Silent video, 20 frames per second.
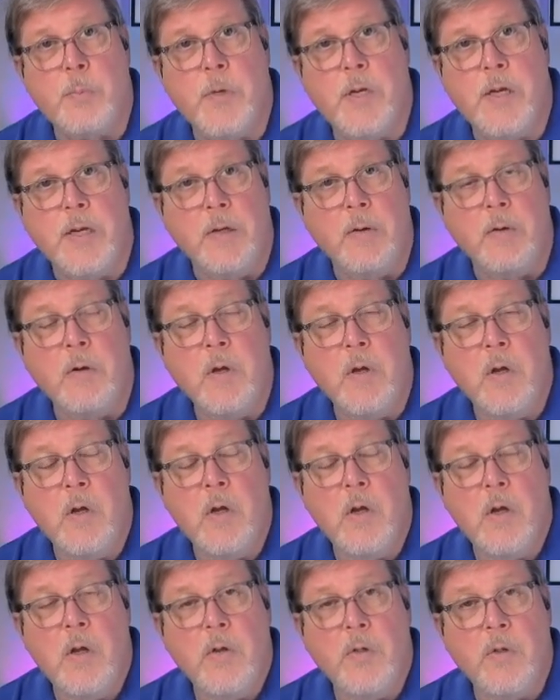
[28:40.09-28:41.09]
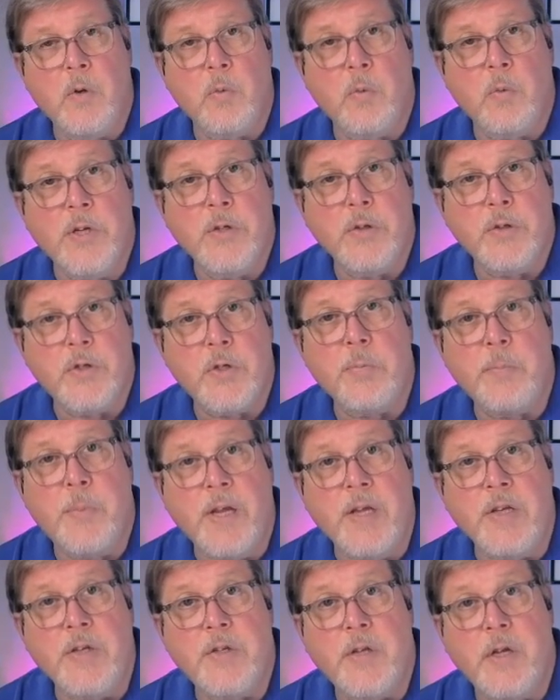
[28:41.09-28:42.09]
in the real
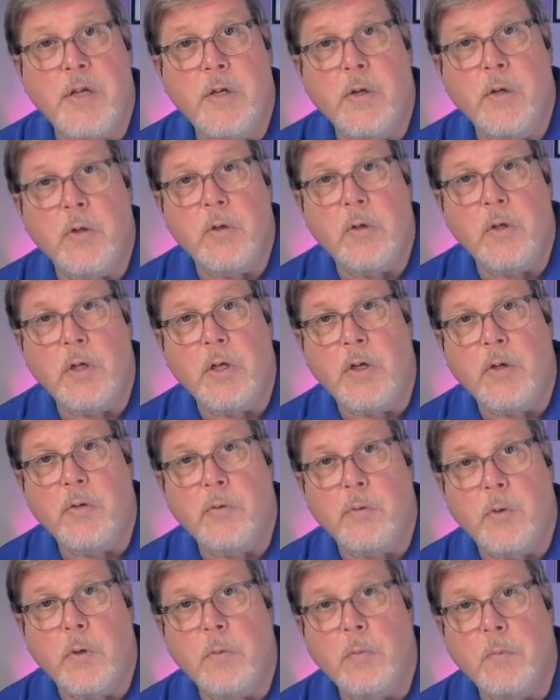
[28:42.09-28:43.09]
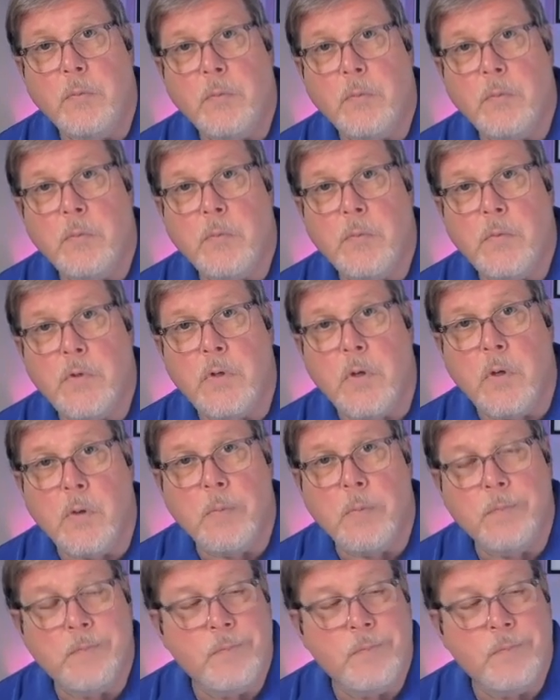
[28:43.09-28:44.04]
space that you're looking through. So